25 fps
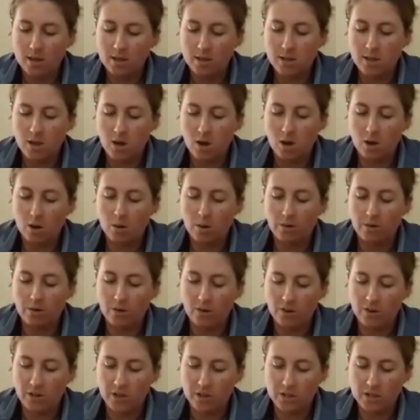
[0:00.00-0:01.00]
So we've
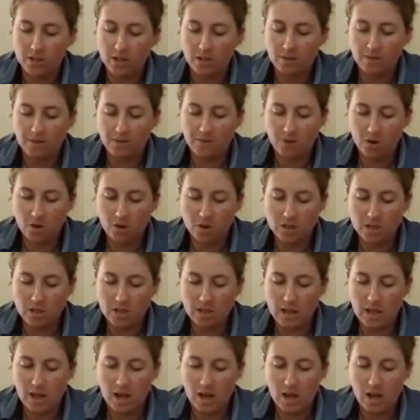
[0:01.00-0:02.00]
got things like
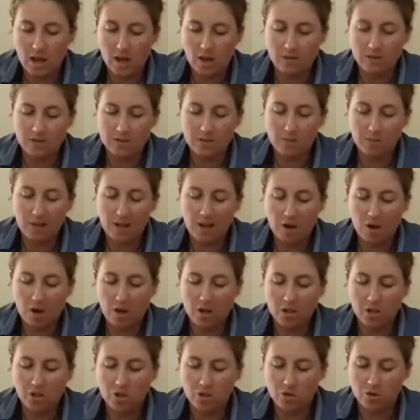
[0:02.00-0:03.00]
foxgloves,
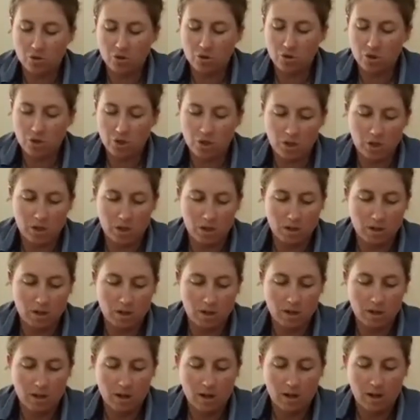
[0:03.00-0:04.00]
black-eyed
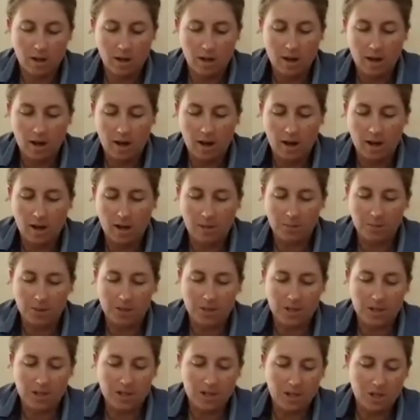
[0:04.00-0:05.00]
Susan,
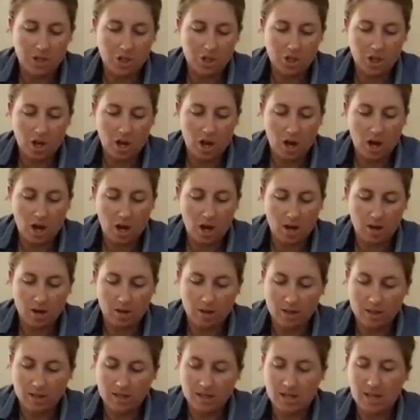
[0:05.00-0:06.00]
Gadesha,
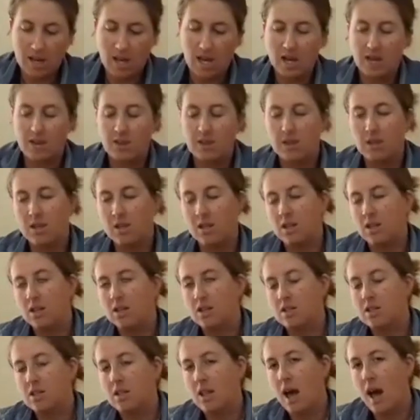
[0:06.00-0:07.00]

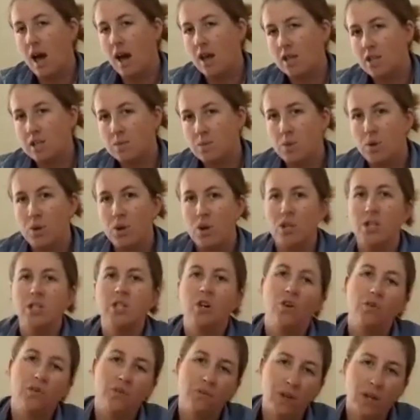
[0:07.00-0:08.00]
Lisianthus, larkspur,
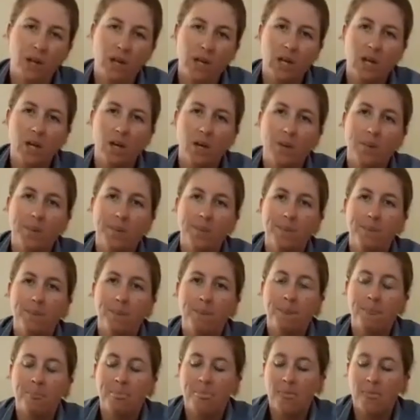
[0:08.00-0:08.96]
delphinium,